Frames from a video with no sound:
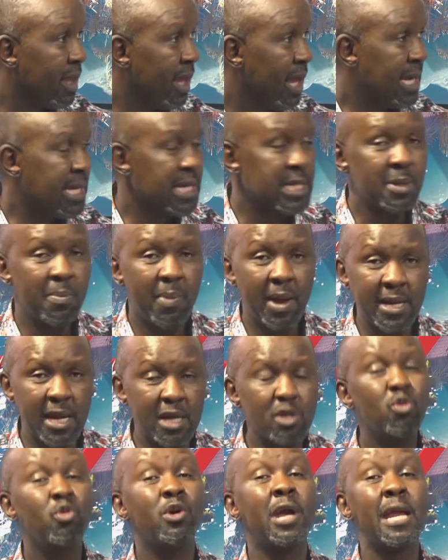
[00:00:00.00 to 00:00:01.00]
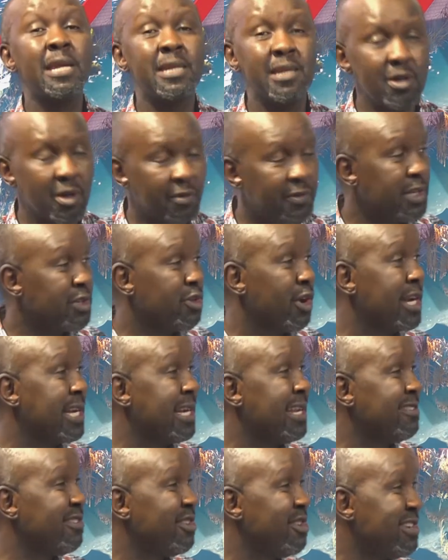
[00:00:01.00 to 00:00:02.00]
It is better to get rid of it so at
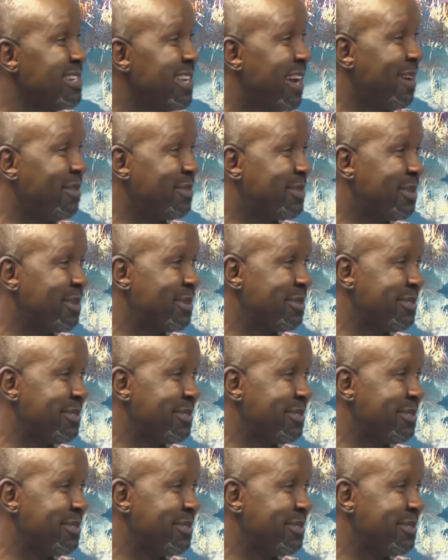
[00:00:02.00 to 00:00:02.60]
least you don't have to